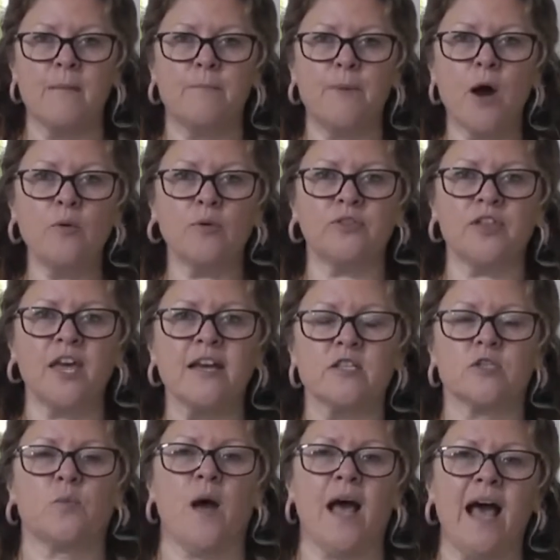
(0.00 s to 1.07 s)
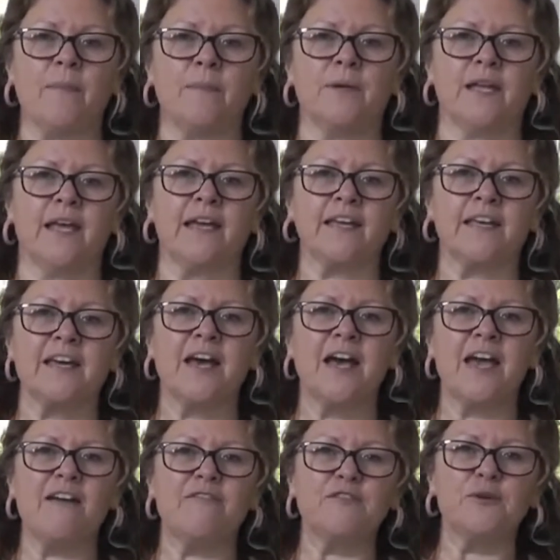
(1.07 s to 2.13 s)
Both things were happening,
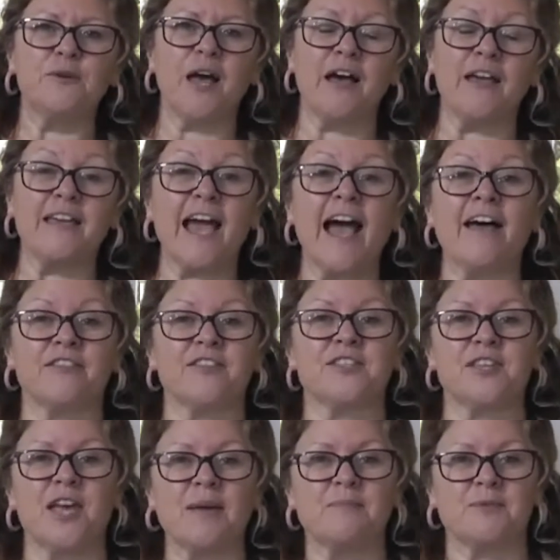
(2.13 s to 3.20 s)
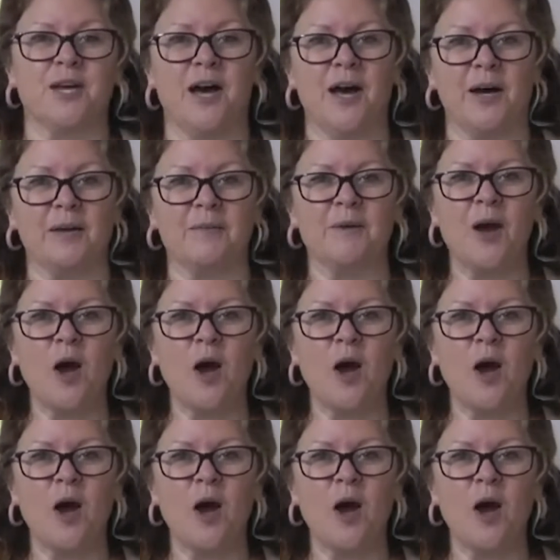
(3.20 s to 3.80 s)
if you like, at the same time.